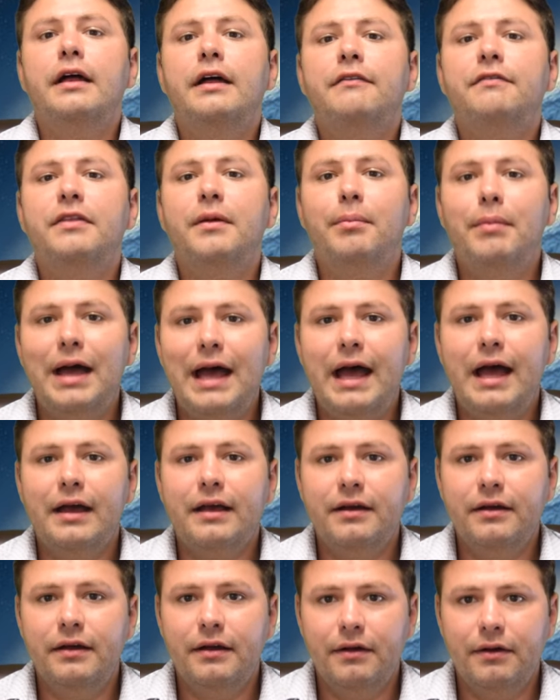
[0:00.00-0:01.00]
If the
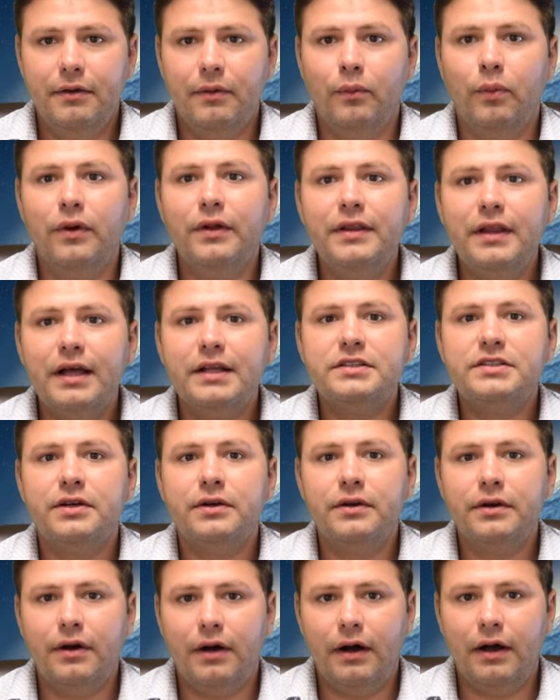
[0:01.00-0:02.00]
Mac will not
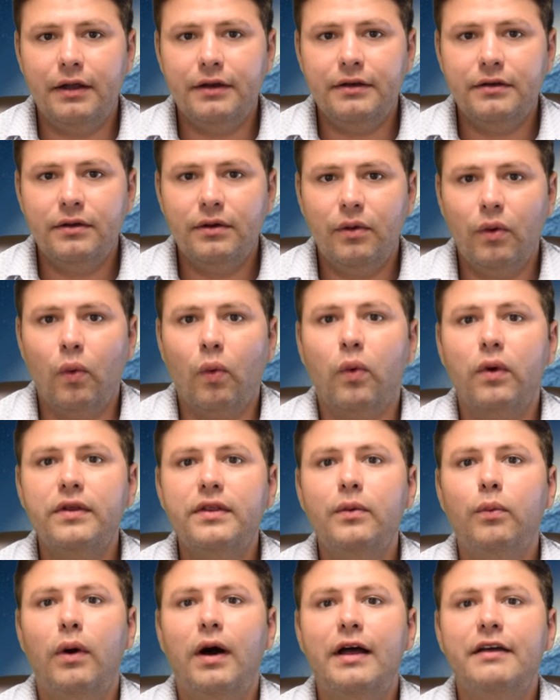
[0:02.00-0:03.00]
turn on
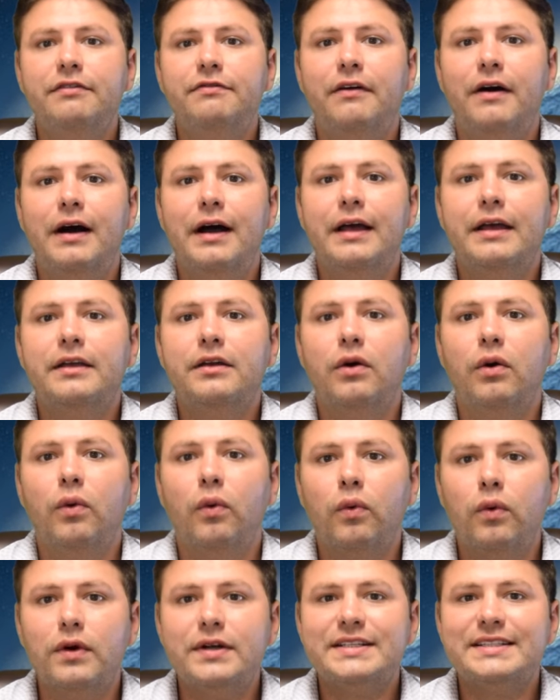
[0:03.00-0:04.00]
or the Wi-Fi
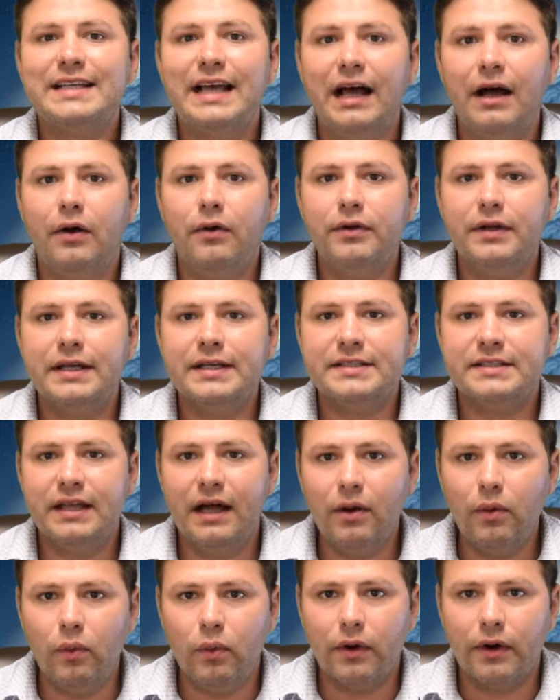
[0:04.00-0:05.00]
or sound is
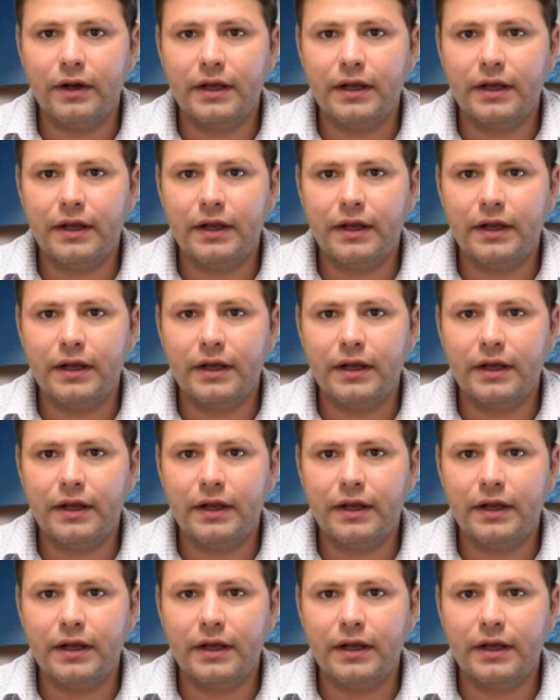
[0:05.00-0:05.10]
not